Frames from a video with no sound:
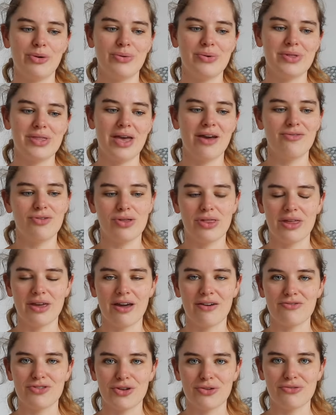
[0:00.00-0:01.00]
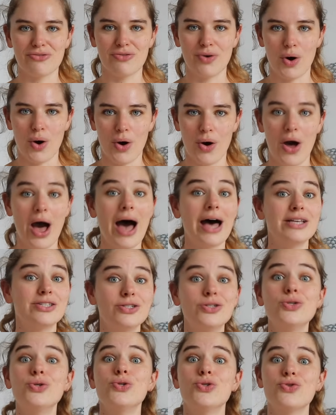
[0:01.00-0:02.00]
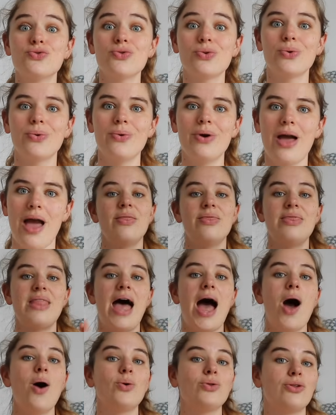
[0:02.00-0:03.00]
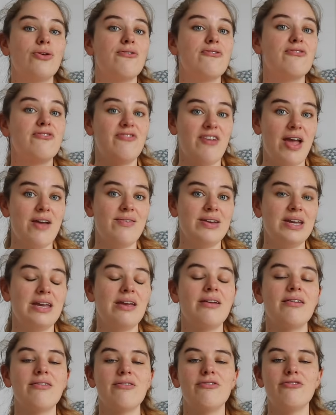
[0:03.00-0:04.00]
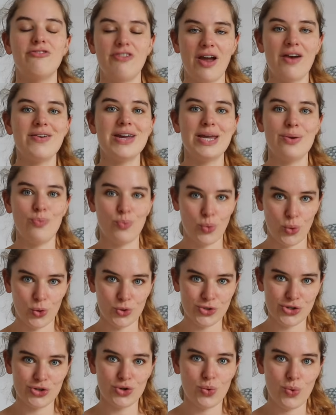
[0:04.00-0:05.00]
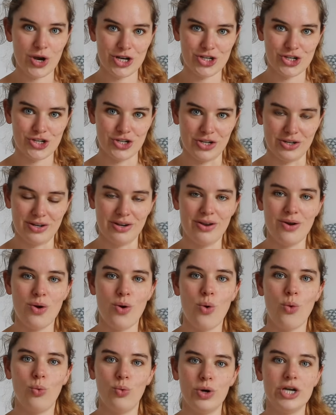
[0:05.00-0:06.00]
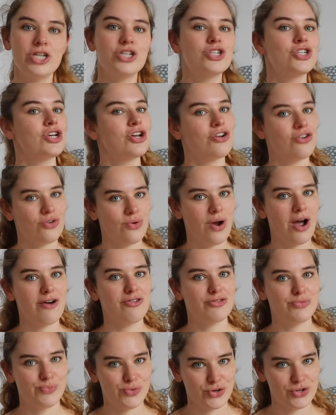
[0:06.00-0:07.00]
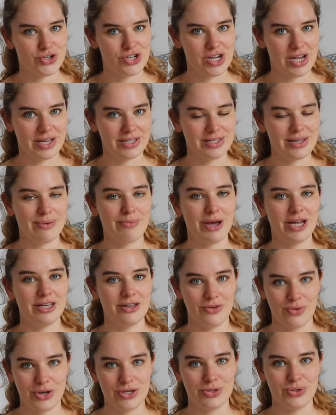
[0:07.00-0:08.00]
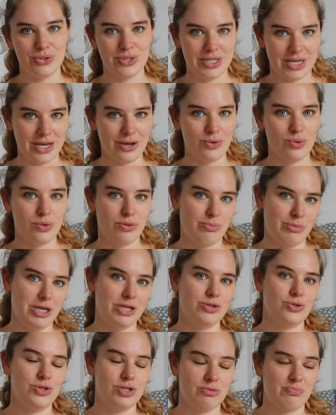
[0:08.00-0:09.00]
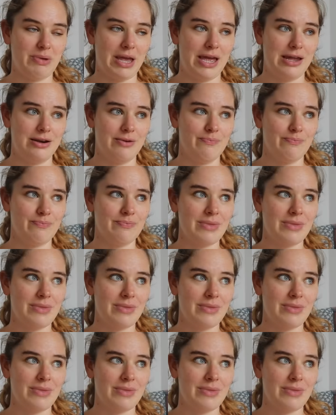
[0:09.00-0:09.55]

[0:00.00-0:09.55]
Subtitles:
with everything I've done for her, as usual. Now the very important question: which craft project am I going to take with me to Japan?